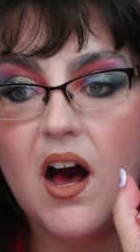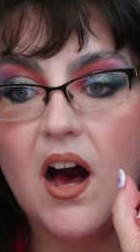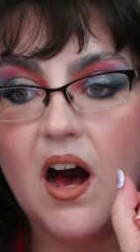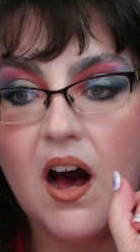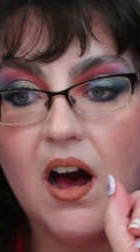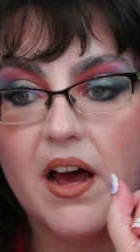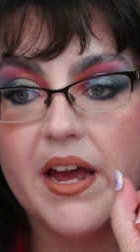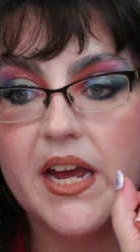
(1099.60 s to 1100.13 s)

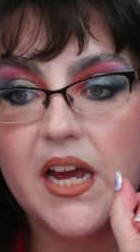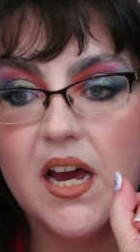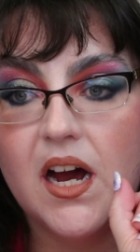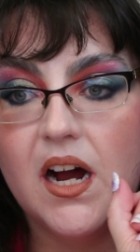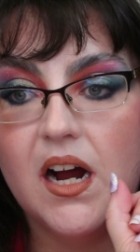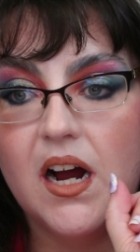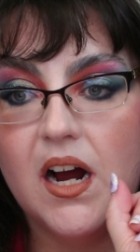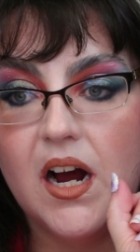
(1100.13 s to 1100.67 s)
I
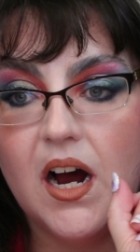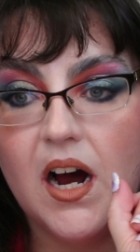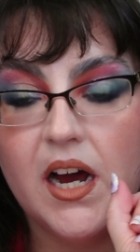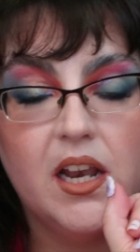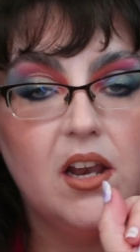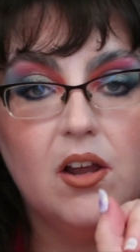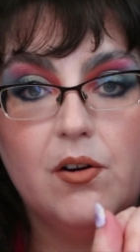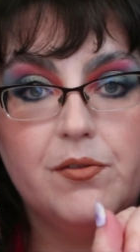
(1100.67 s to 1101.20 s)

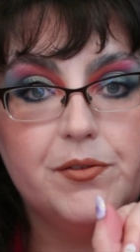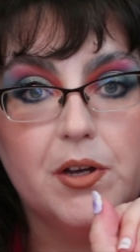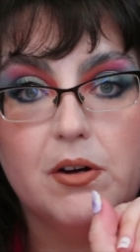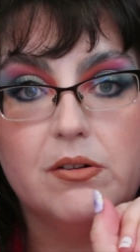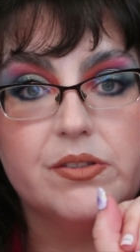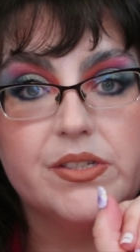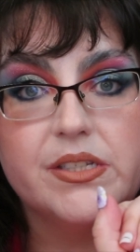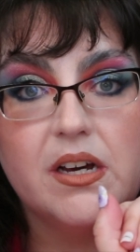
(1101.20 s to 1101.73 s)
love
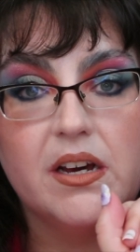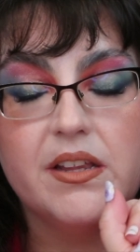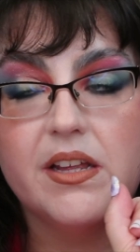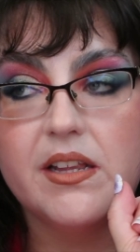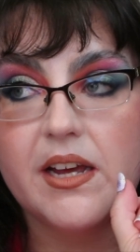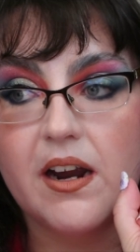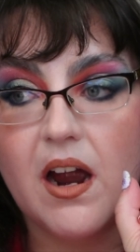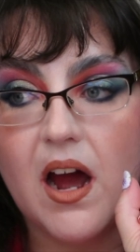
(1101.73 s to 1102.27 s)
those. I think
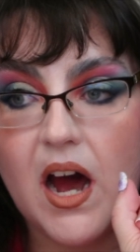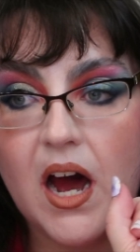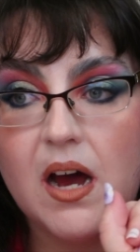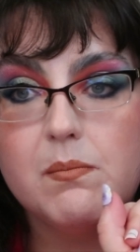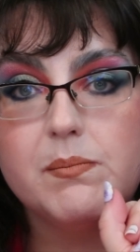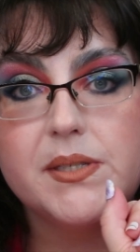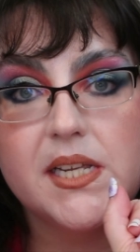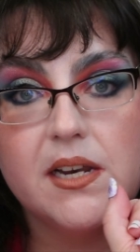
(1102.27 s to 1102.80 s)
they are
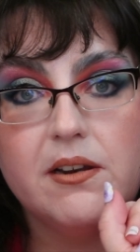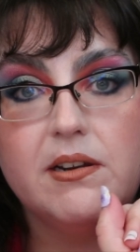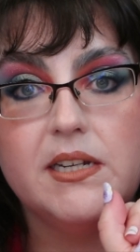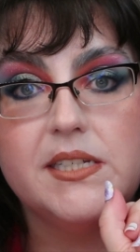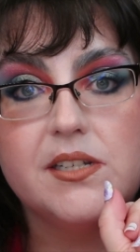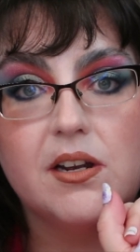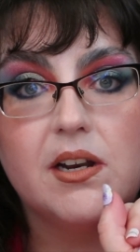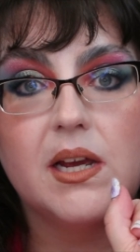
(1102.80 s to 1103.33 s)
absolutely
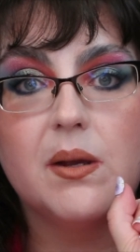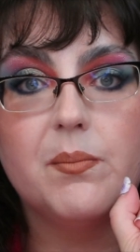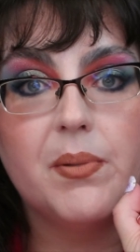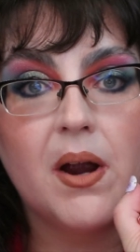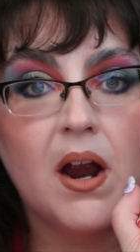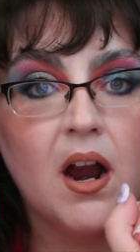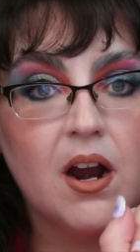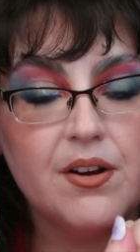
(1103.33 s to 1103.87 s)
stunning,
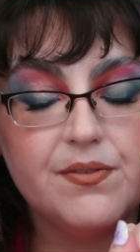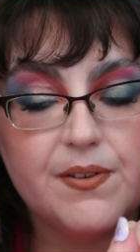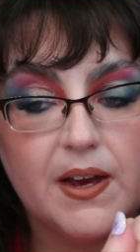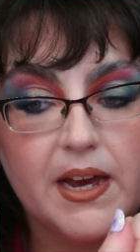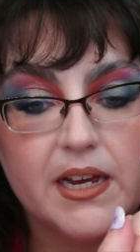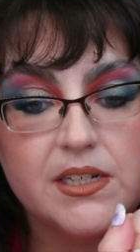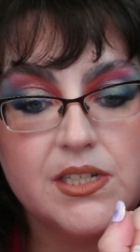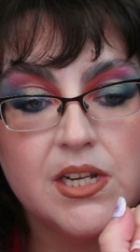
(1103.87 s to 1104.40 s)

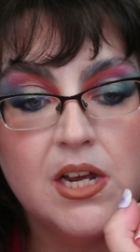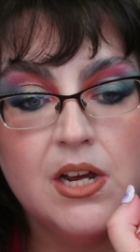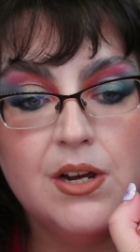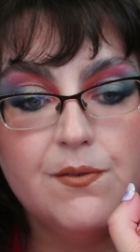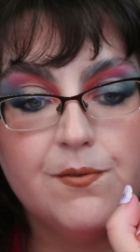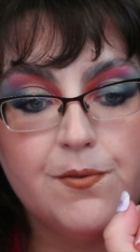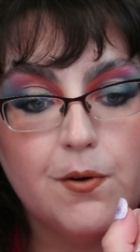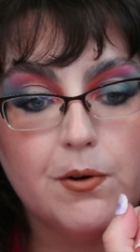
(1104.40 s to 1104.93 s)
perfect
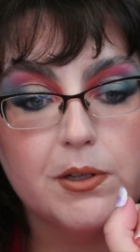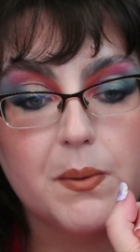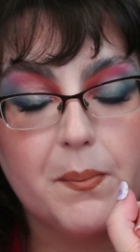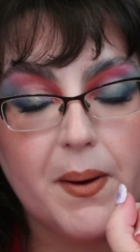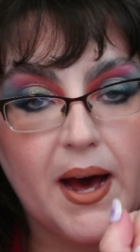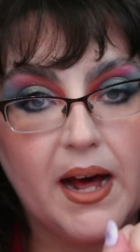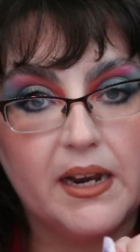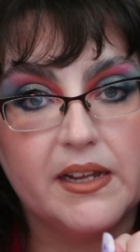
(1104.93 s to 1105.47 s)
for the
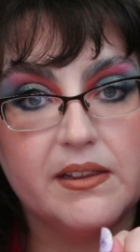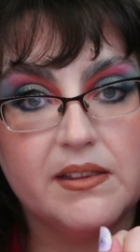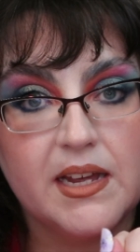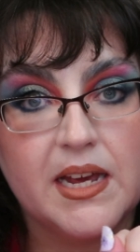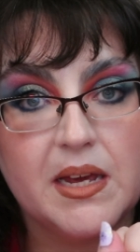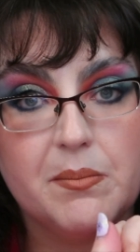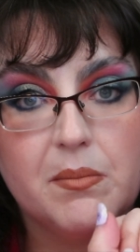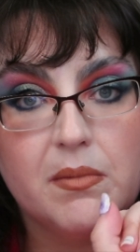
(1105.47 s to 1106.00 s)
palette
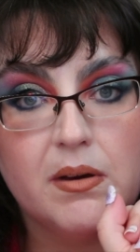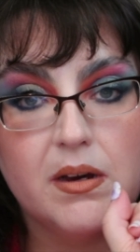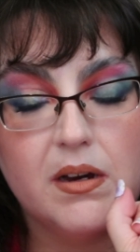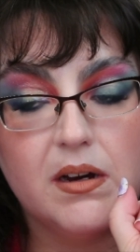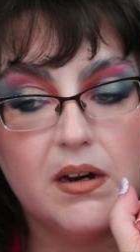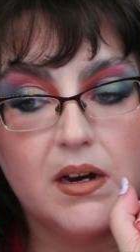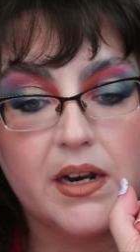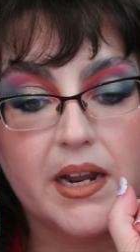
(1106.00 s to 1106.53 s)
theme.
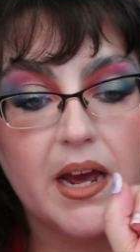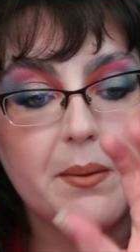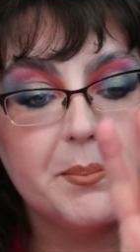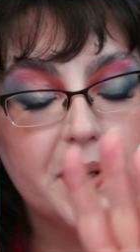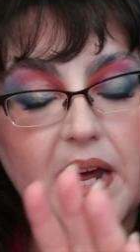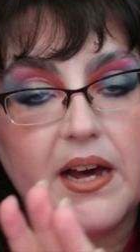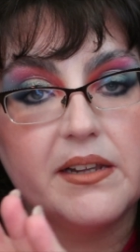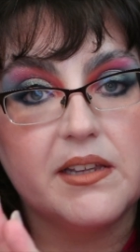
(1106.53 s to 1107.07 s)
And I am
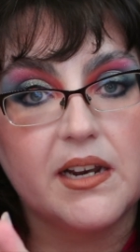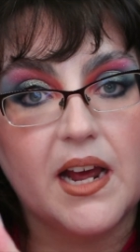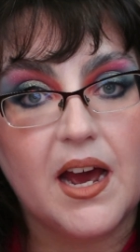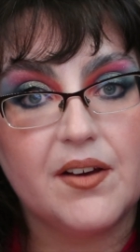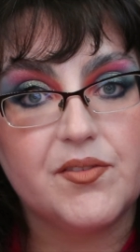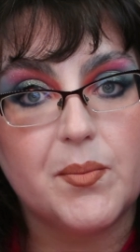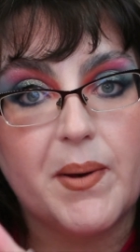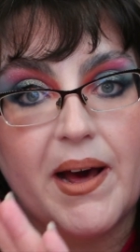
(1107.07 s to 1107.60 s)
glad that I
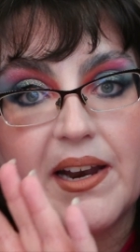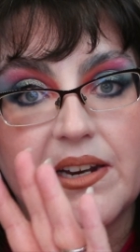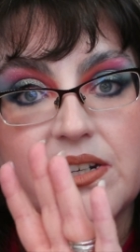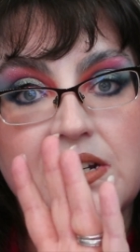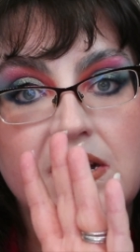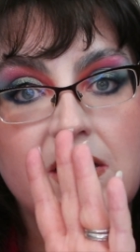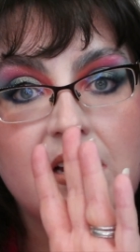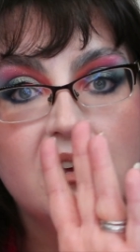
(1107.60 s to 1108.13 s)
have the palette
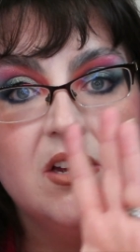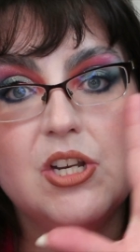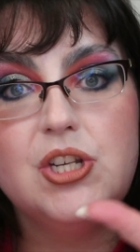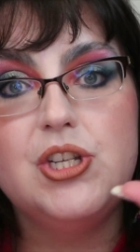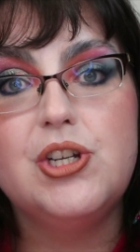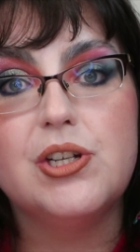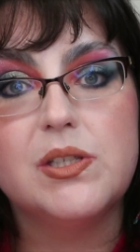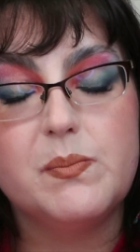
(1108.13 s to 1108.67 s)

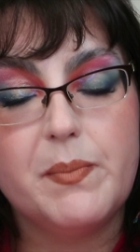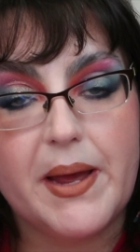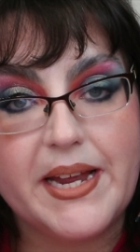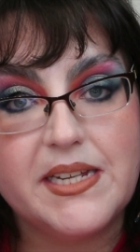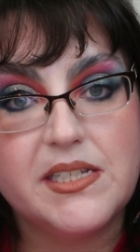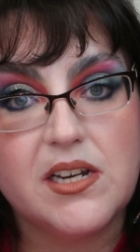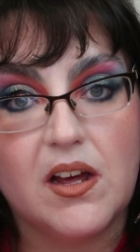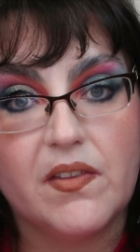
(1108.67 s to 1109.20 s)
just
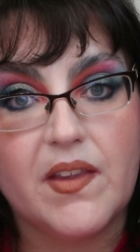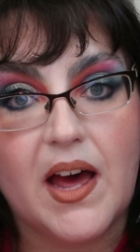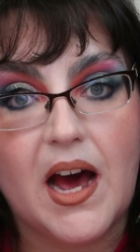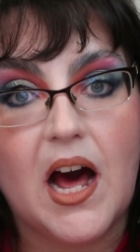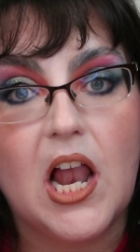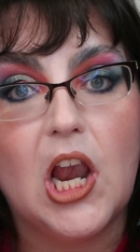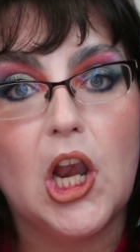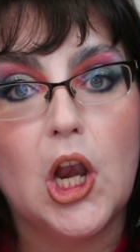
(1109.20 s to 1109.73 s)
based on that
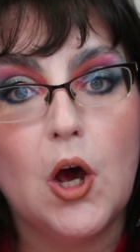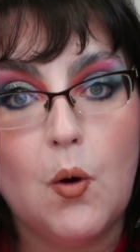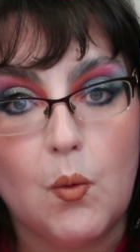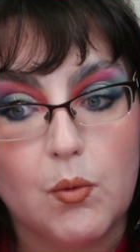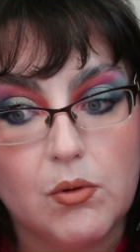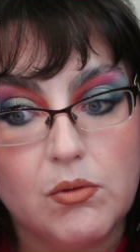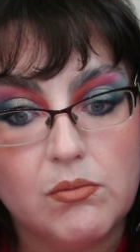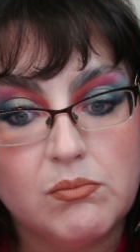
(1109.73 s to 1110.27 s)

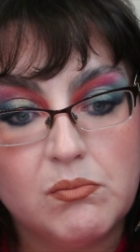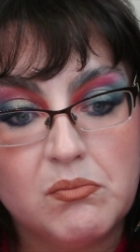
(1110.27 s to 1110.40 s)
alone.